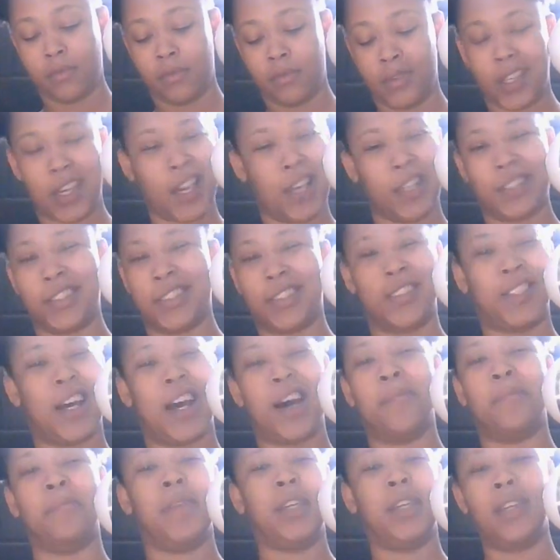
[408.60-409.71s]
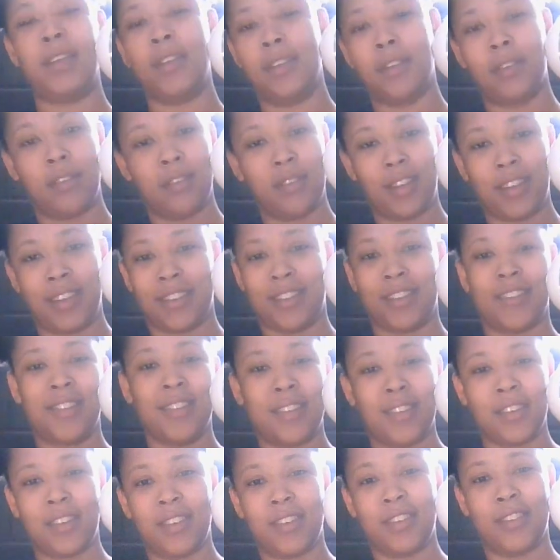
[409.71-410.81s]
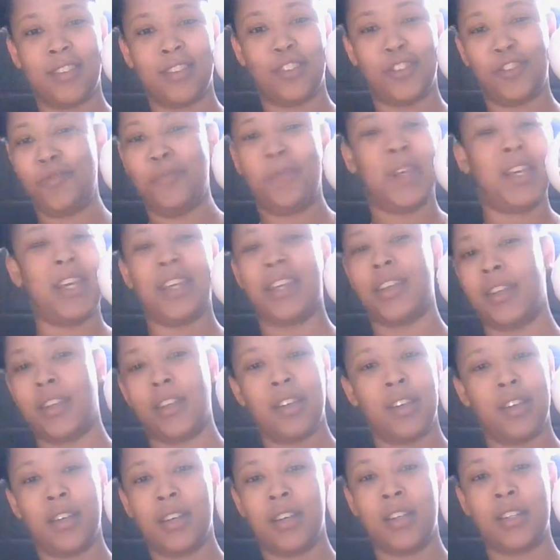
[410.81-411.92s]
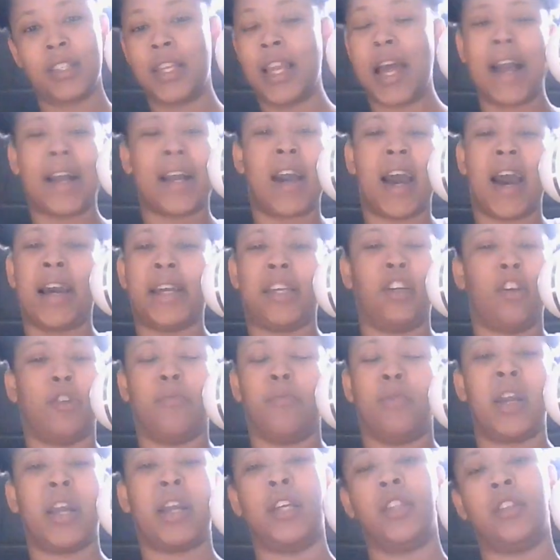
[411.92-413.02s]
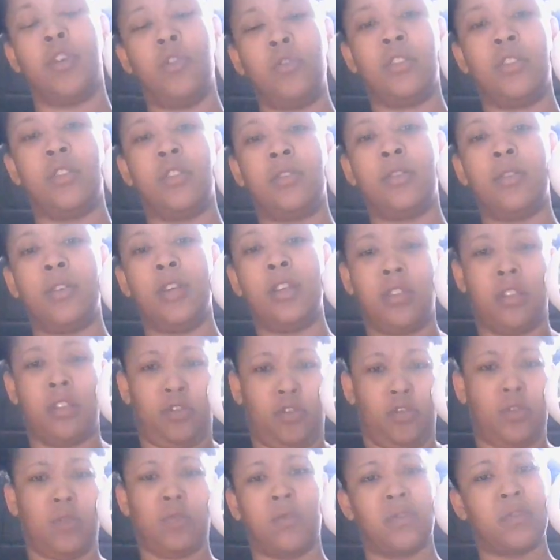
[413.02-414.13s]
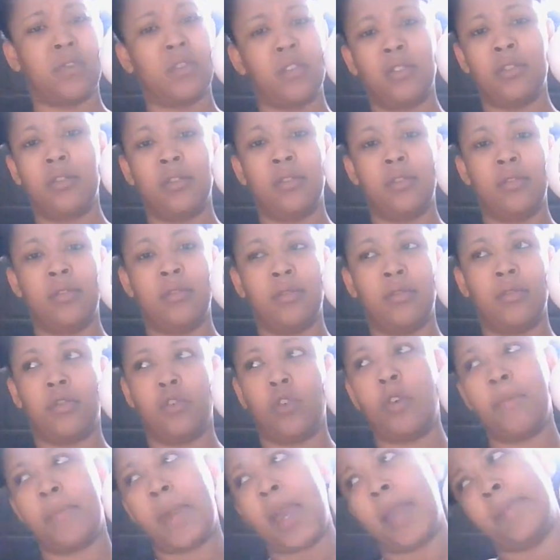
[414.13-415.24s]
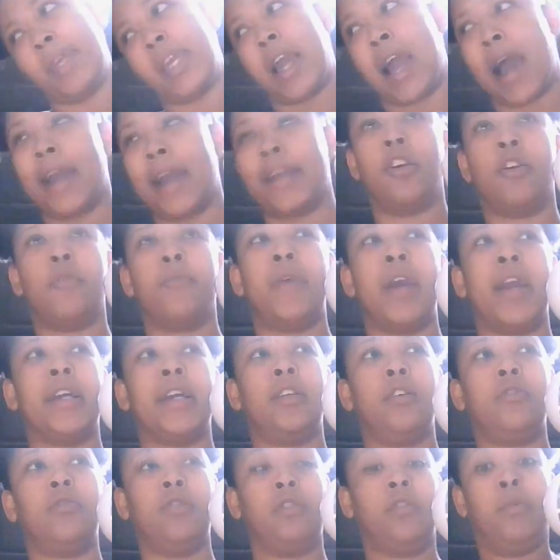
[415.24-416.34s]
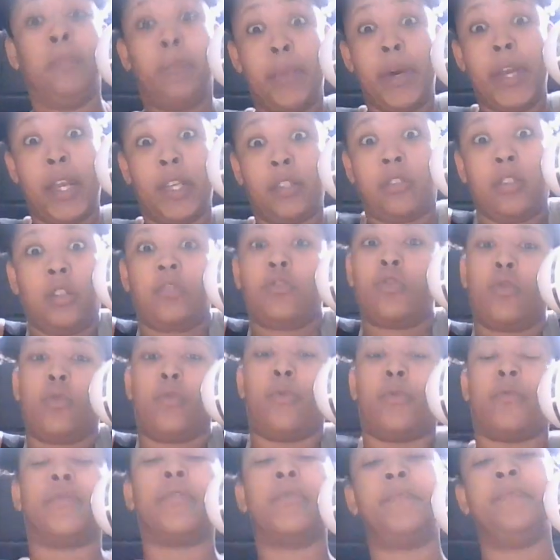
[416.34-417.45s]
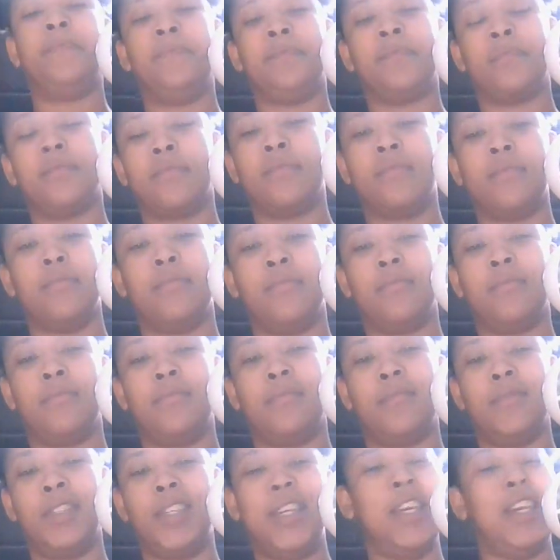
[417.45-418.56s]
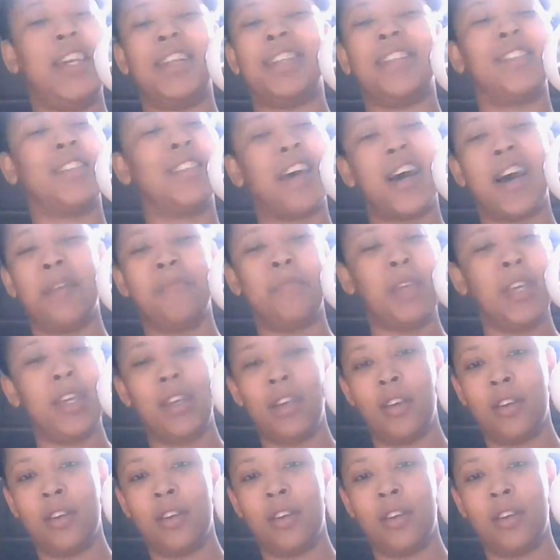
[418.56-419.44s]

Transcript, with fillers: Can't stop me. What you mean? It's not cocky or braggadocious. It's the truth. So it may be cocky or braggadocious, but it's the truth. Can't stop me.